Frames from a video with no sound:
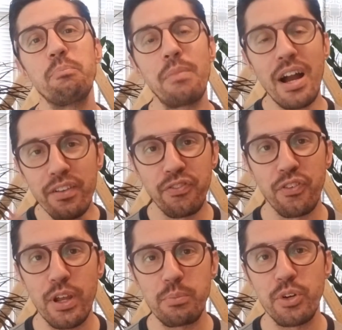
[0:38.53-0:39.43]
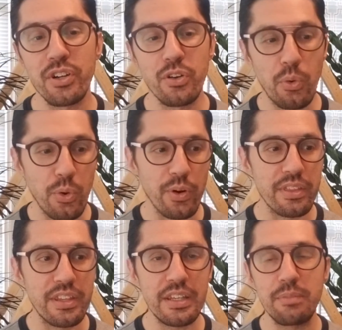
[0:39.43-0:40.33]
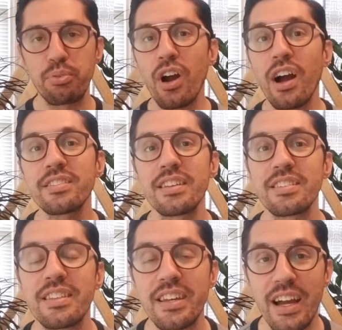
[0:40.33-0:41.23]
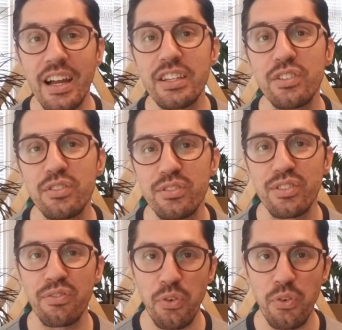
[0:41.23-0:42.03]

my framework or the process that I use